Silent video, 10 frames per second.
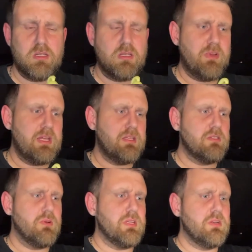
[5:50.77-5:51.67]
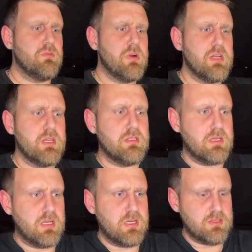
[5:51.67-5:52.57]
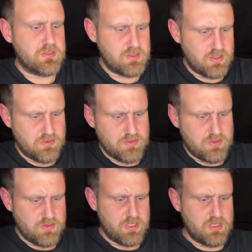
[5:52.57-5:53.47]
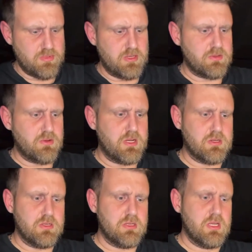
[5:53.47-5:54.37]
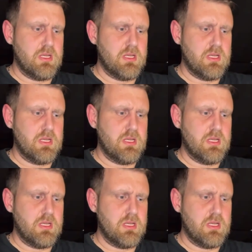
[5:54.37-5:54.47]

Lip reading: I've had this one in already and sold on eBay. It was quite good.